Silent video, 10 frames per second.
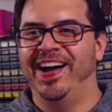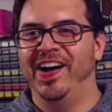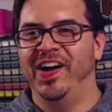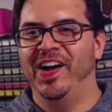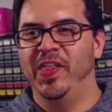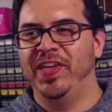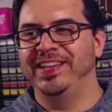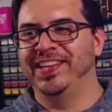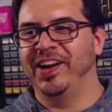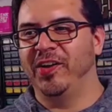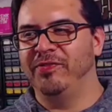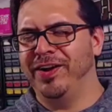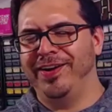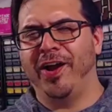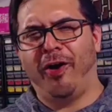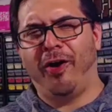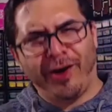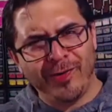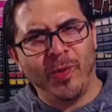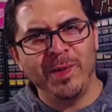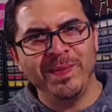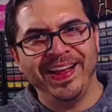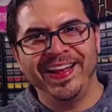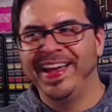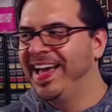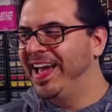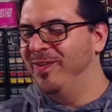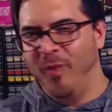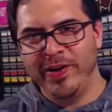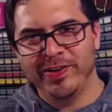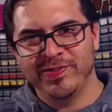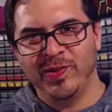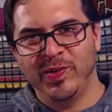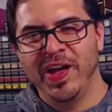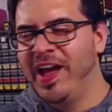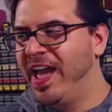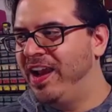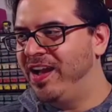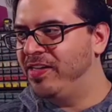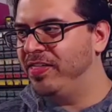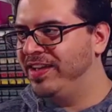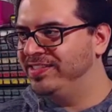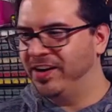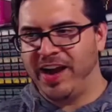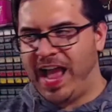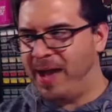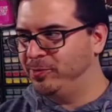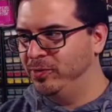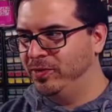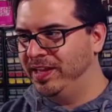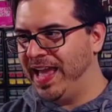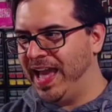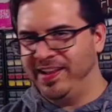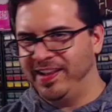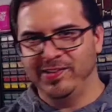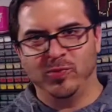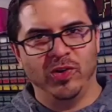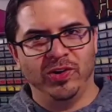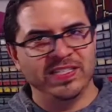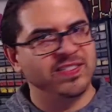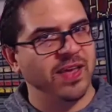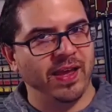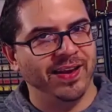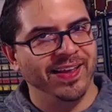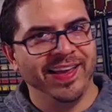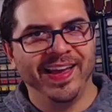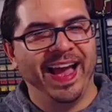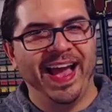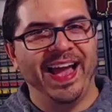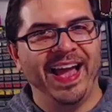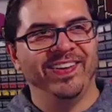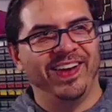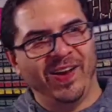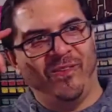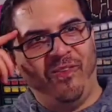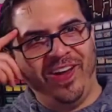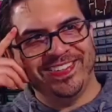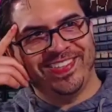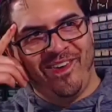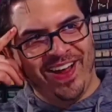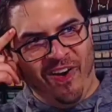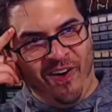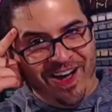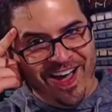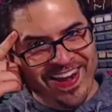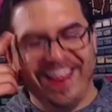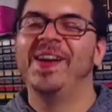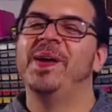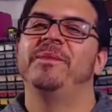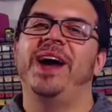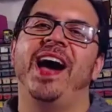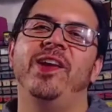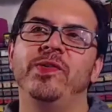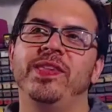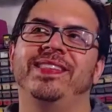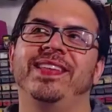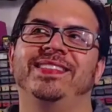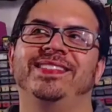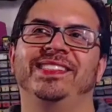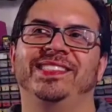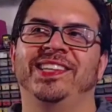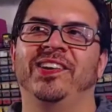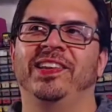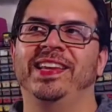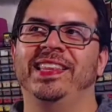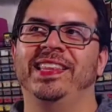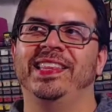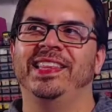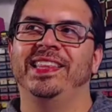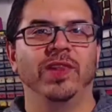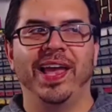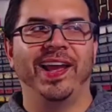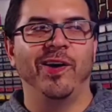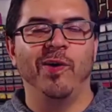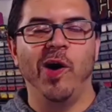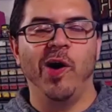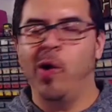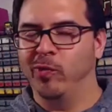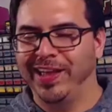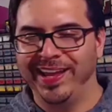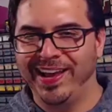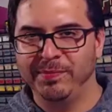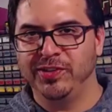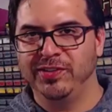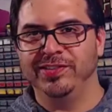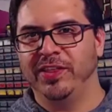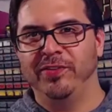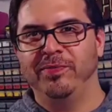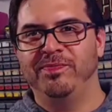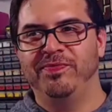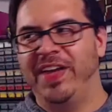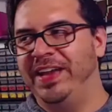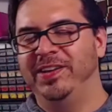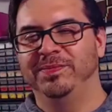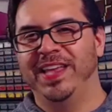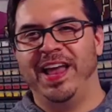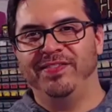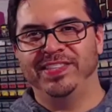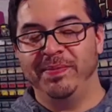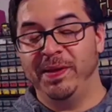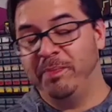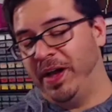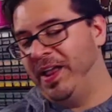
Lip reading: things that are very heartwarming and wonderful, and other things that are absolutely out of this world insane. And you're like, what is going on? I don't think that's necessarily limited to Lego only. I'm sure there's other fandoms that have the same thing. But